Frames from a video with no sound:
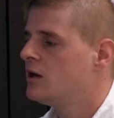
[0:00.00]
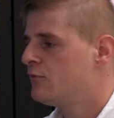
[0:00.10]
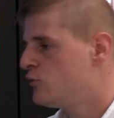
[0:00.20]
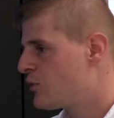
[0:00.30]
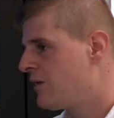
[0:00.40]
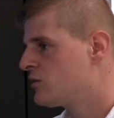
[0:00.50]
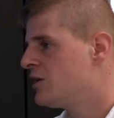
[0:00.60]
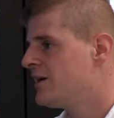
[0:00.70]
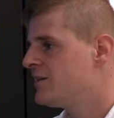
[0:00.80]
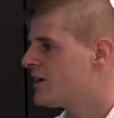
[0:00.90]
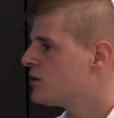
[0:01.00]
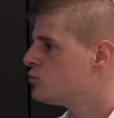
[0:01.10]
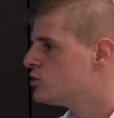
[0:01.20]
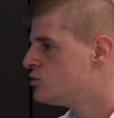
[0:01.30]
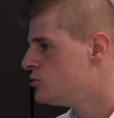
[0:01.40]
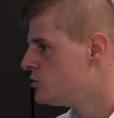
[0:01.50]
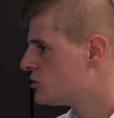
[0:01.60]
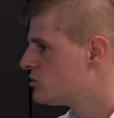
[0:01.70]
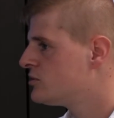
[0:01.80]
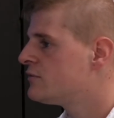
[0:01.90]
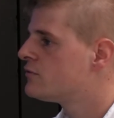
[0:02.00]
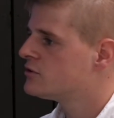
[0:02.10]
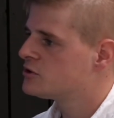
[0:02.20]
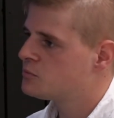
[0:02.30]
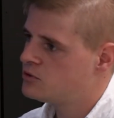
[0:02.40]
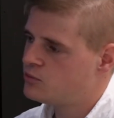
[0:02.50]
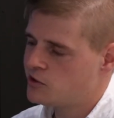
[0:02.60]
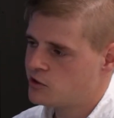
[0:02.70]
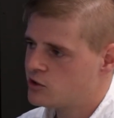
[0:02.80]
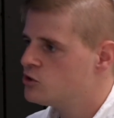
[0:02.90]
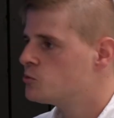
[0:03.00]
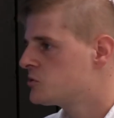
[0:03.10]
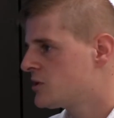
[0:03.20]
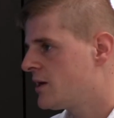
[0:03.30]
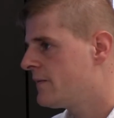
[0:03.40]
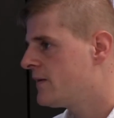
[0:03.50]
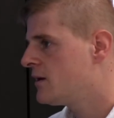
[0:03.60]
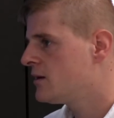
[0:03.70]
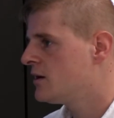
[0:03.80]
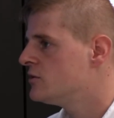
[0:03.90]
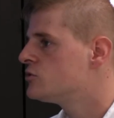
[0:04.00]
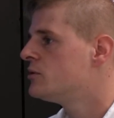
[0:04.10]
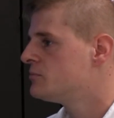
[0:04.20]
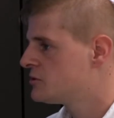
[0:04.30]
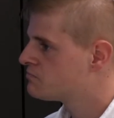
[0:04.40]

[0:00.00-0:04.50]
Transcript: If you calculate again with €2 difference between the cubes and the trims,